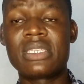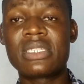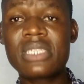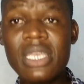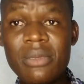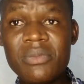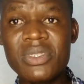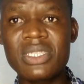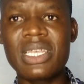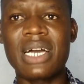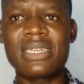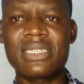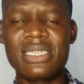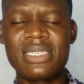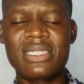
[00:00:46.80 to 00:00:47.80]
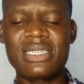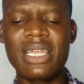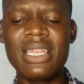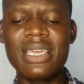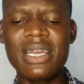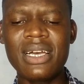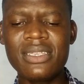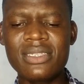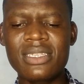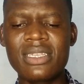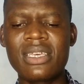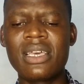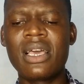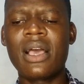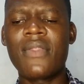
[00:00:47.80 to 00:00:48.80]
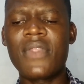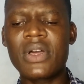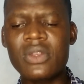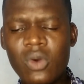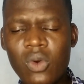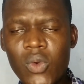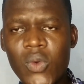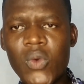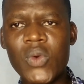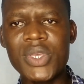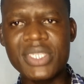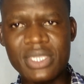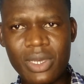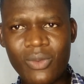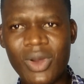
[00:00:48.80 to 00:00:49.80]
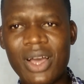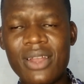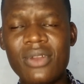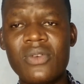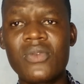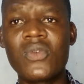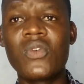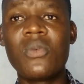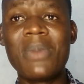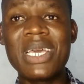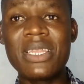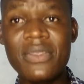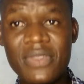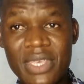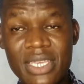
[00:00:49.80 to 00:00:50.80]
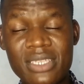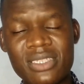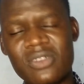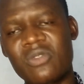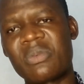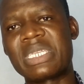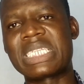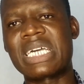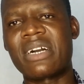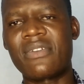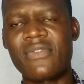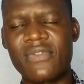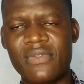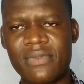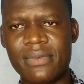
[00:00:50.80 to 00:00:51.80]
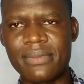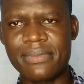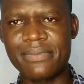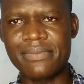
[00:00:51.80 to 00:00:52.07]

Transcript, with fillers: it seems that he's telling us that Uhuru is the one who made things to be tough.